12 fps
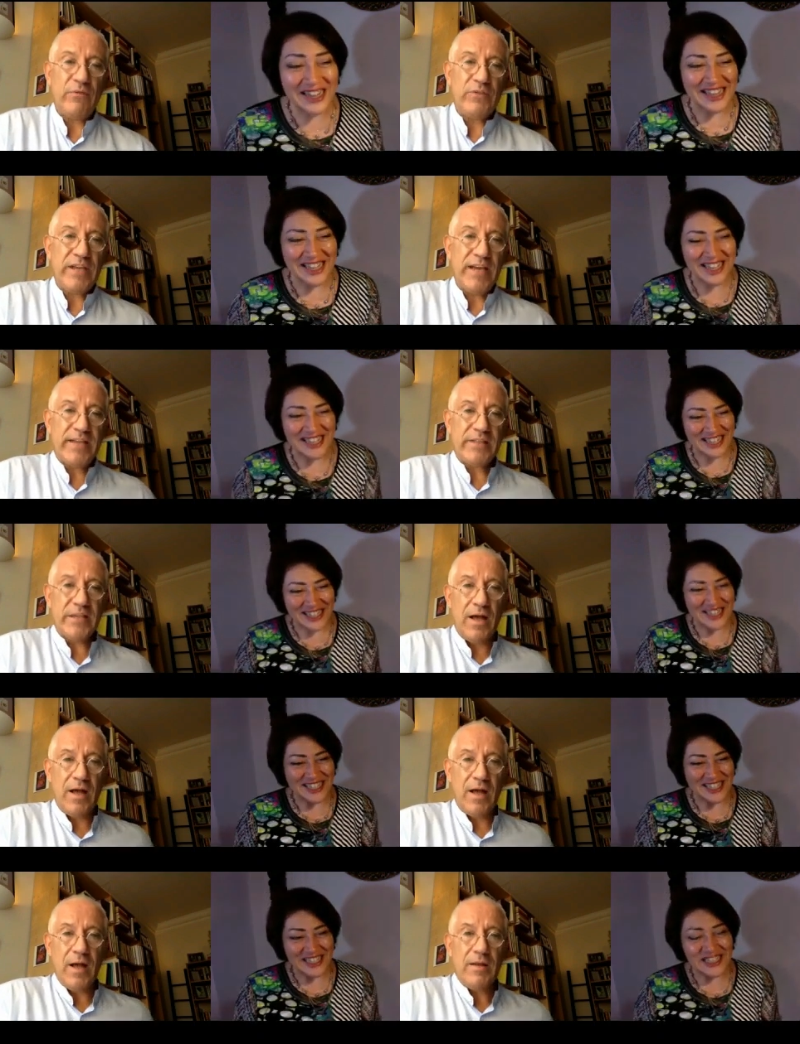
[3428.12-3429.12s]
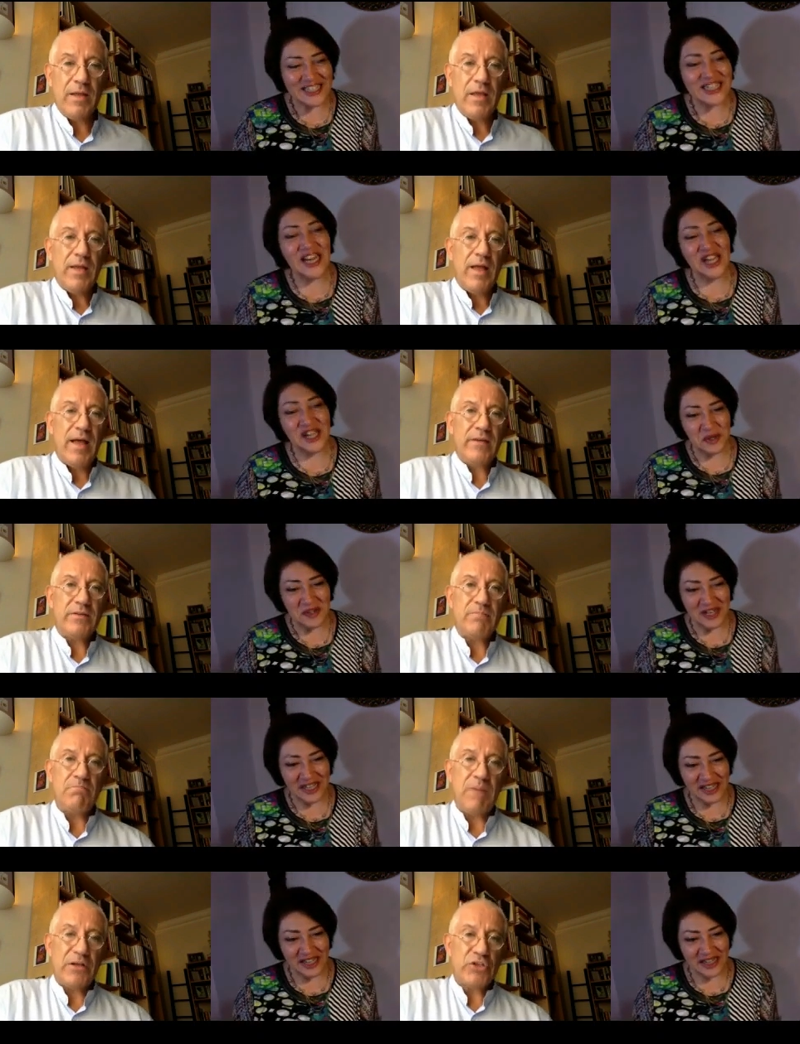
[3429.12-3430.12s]
Speaker 1: day, Sahar, and
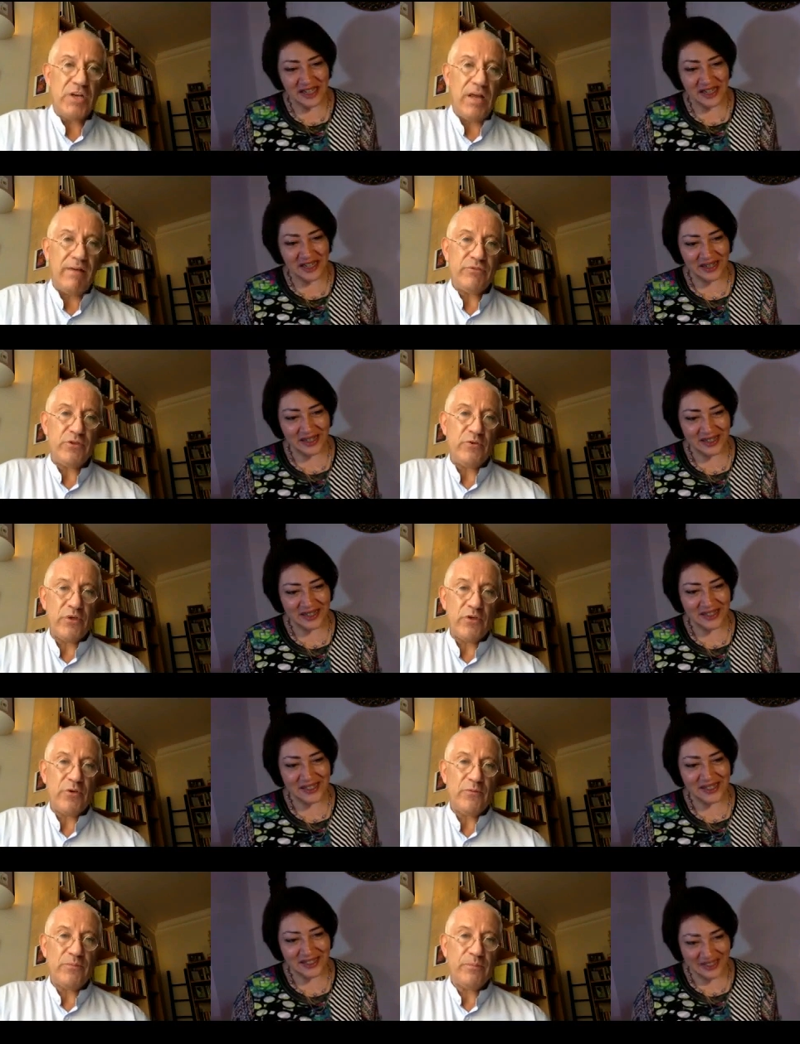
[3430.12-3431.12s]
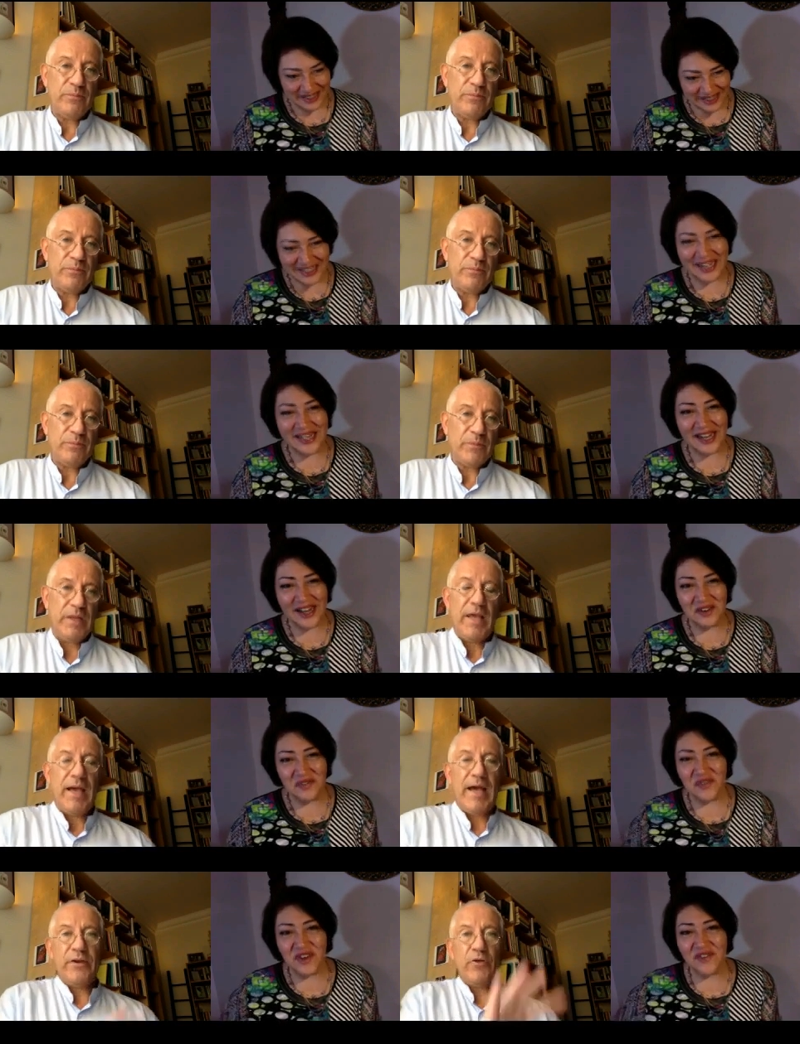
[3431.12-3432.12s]
much love to you.
Speaker 2: Take care.
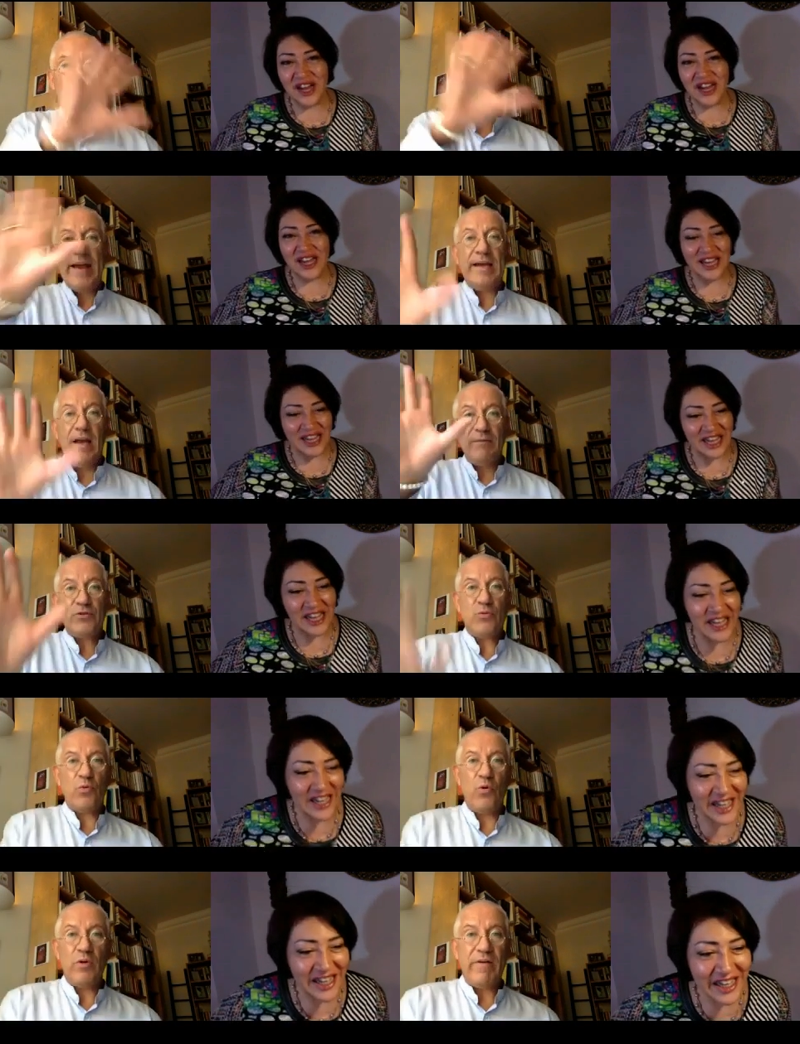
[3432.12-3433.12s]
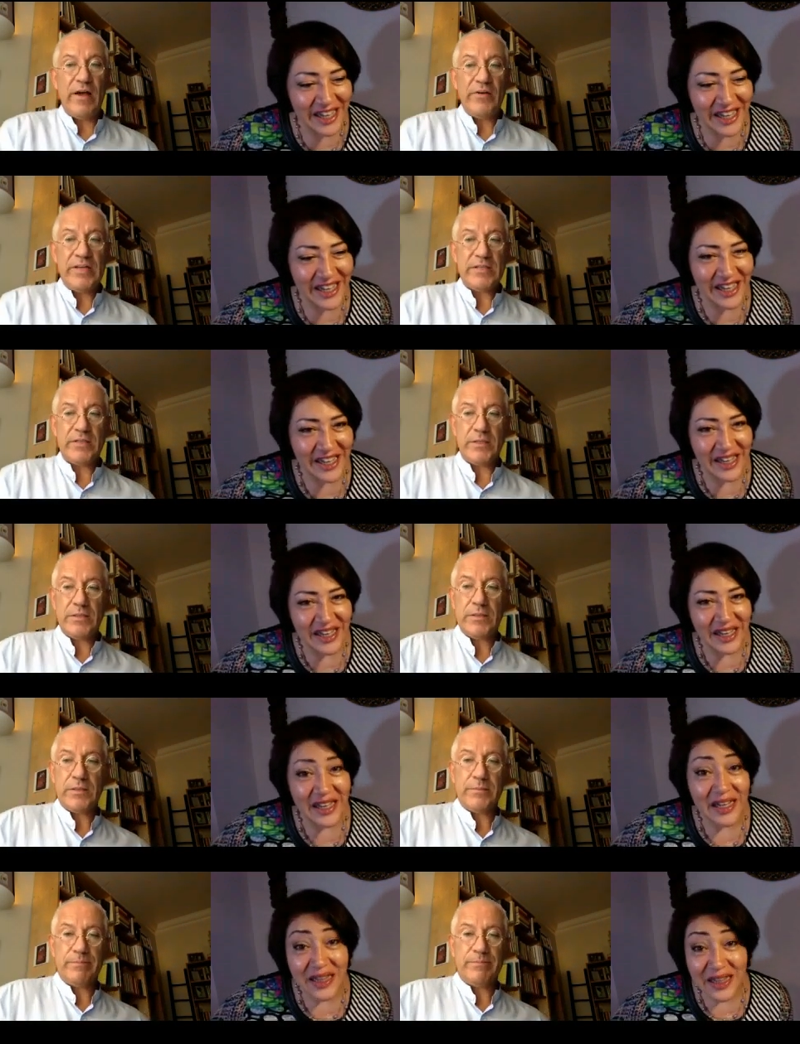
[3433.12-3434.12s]
And great
Speaker 1: love to all of our
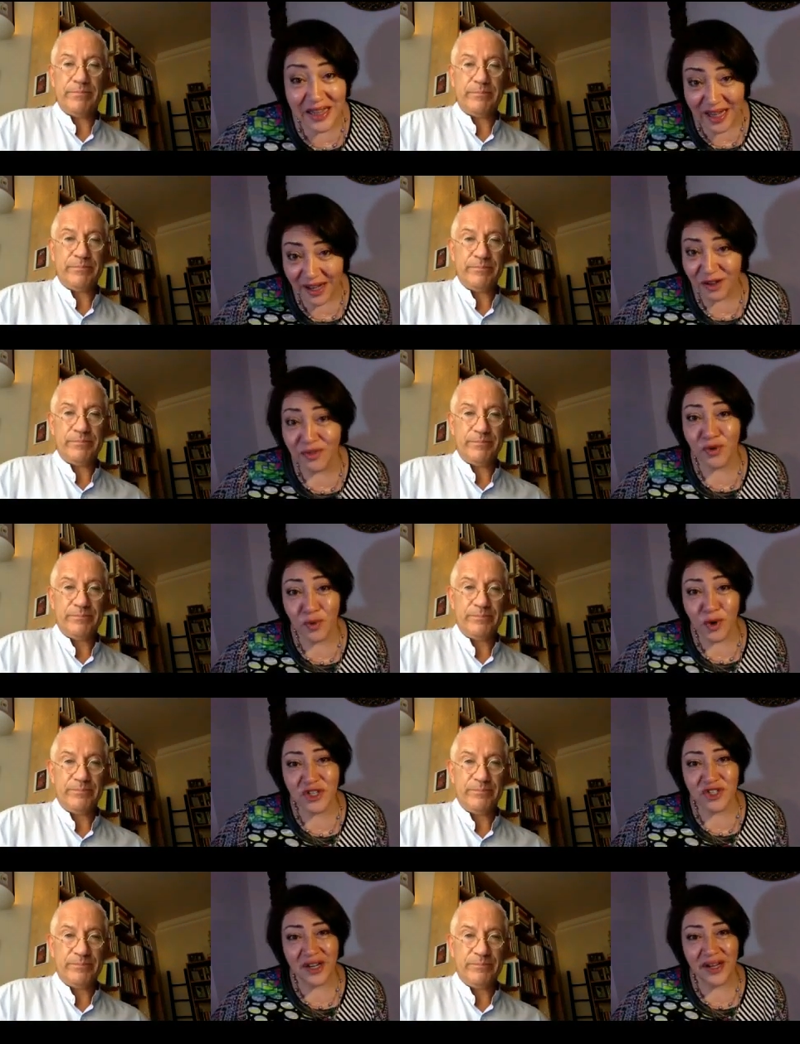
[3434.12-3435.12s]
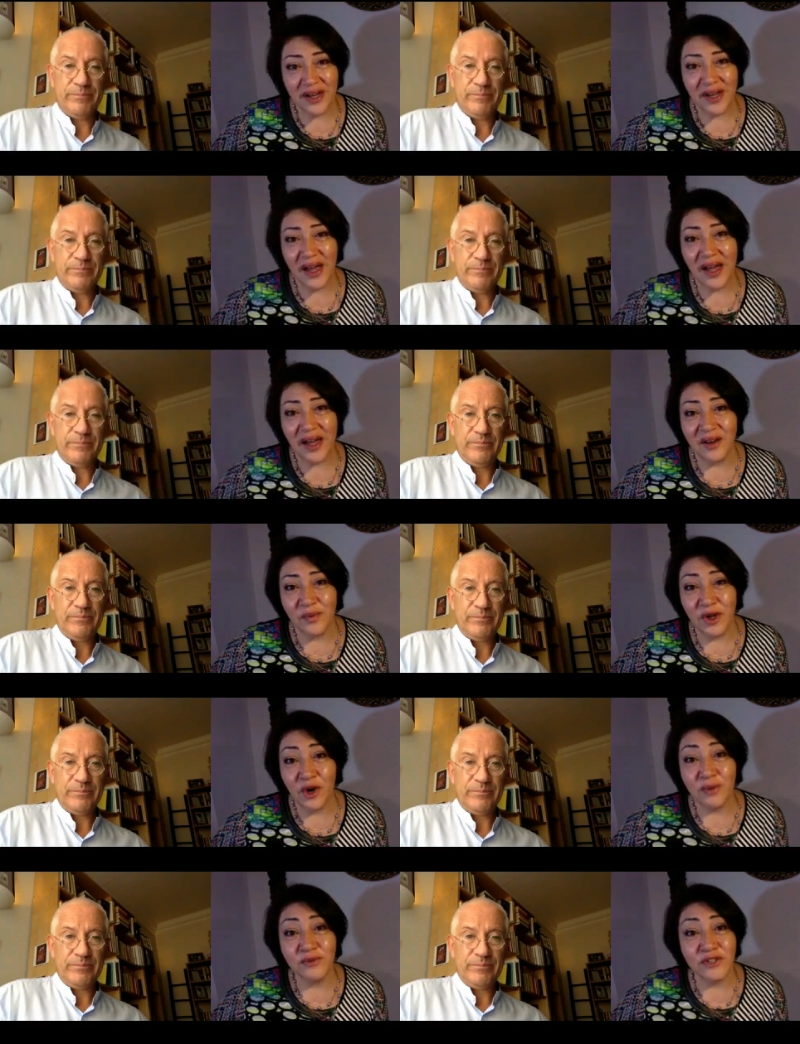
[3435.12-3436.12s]
listeners.
Speaker 2: Thank you for watching, and we
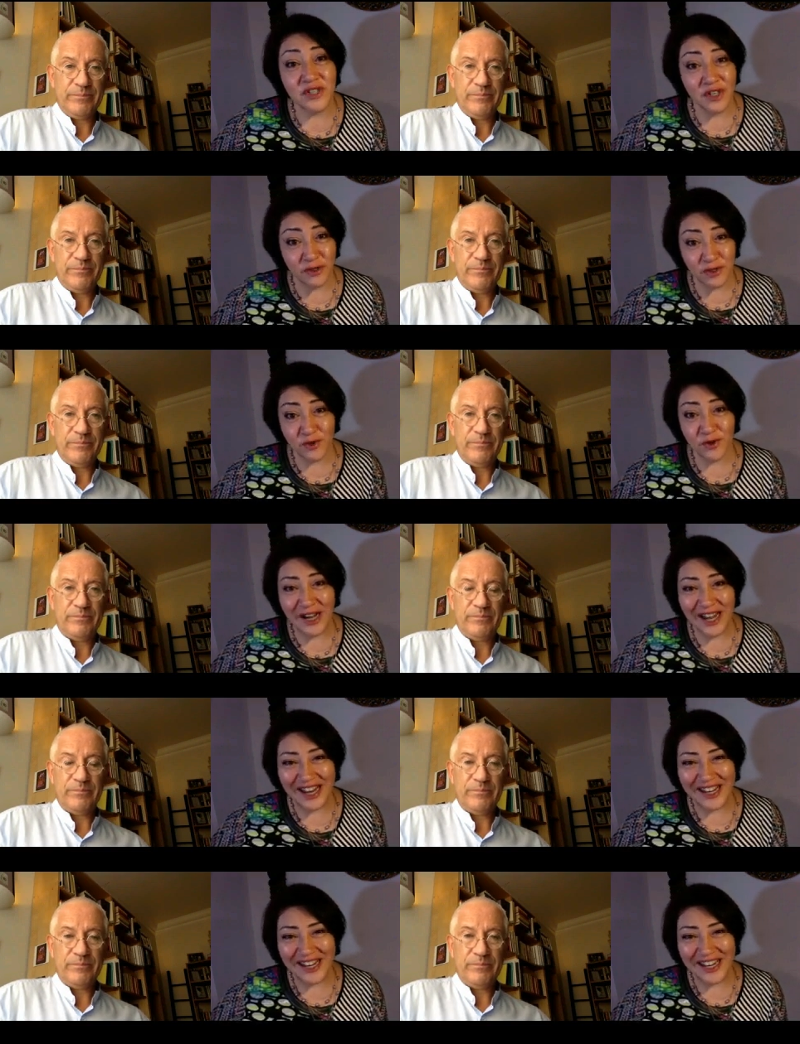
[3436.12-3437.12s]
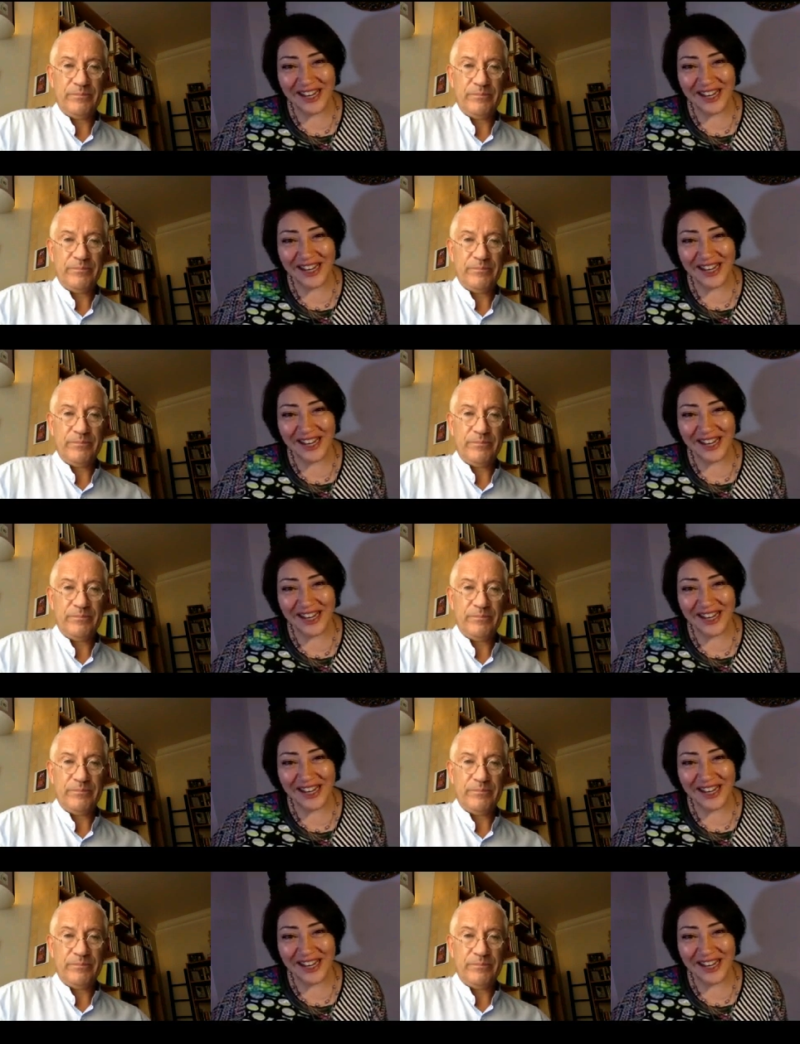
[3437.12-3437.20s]
hope to see you soon again.